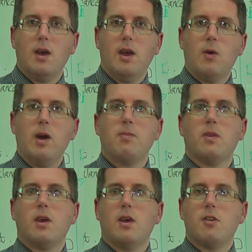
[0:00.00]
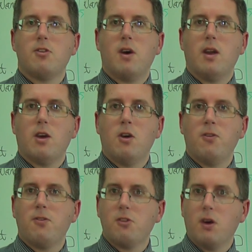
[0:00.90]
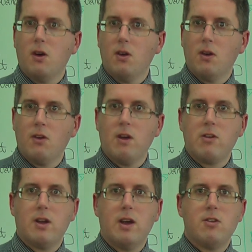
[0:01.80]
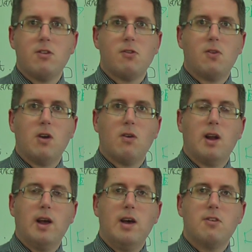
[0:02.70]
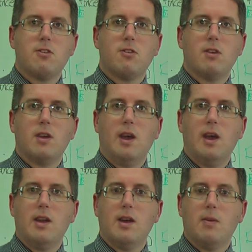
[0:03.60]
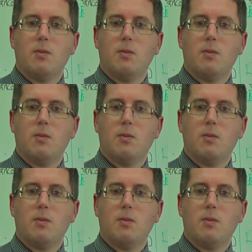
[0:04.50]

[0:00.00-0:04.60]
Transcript: anyway, signing off. So congratulations, final class, and